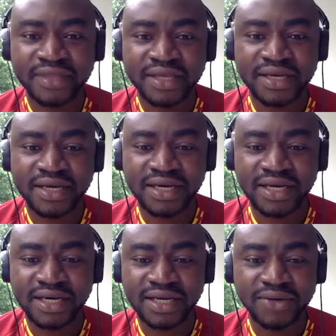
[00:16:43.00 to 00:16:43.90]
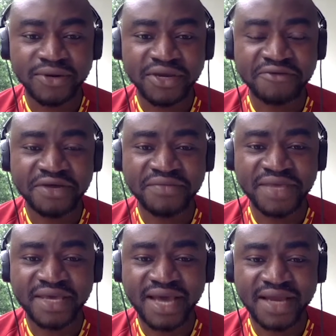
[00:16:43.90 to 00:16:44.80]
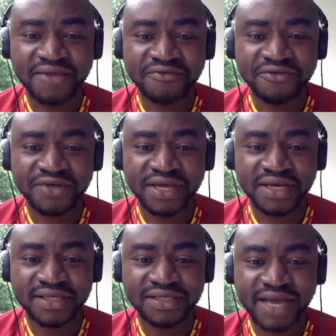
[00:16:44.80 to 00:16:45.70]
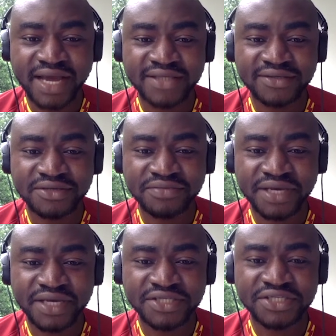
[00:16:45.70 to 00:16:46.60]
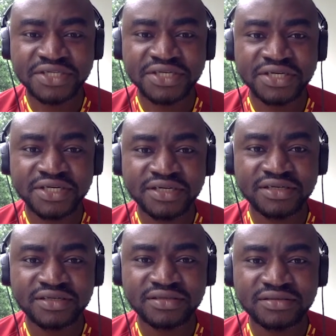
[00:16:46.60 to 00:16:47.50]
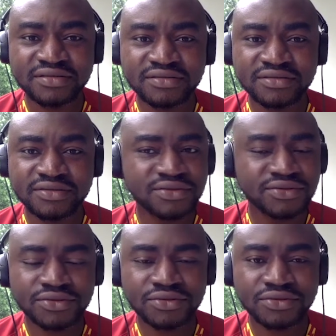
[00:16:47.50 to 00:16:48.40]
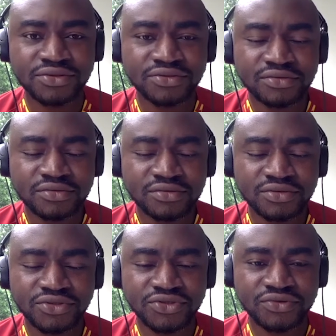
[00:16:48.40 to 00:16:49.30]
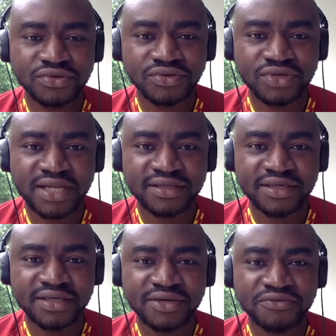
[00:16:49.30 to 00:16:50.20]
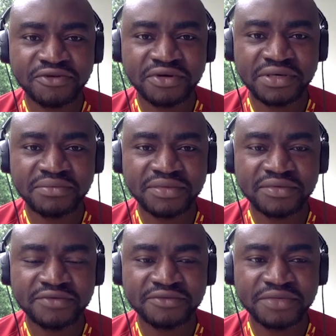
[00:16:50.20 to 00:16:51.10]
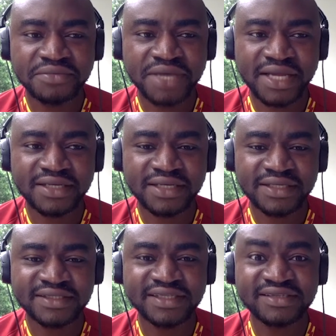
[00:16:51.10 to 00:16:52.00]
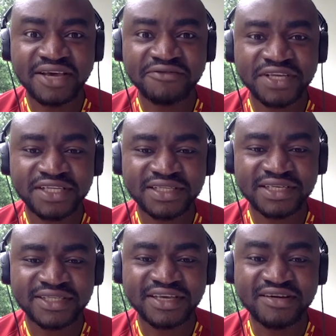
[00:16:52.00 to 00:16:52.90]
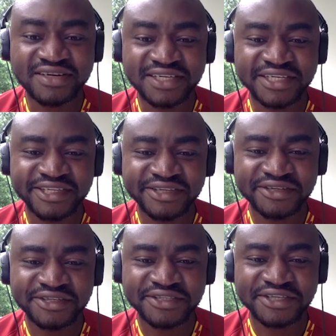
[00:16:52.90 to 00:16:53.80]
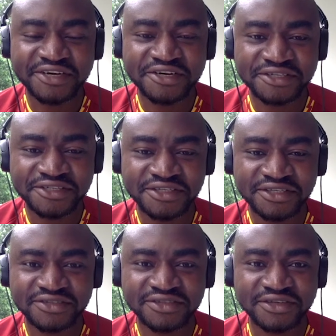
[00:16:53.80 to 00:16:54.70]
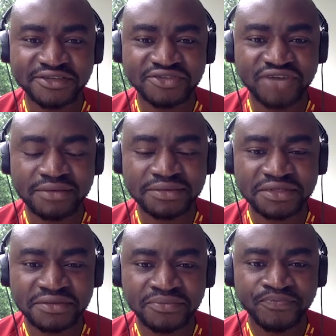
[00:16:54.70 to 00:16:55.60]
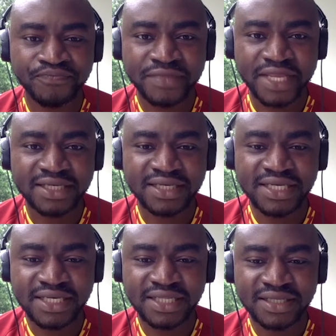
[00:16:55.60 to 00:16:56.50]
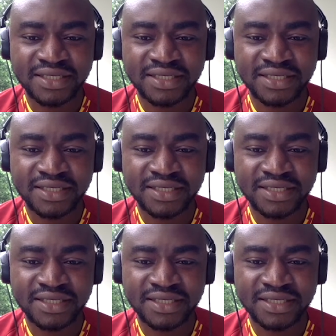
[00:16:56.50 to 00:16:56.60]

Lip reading: Loic Remy and a few other guys on the bench. You can't take it away from him that he's deserved it. He's earned it. He's earned his stripes at Lille,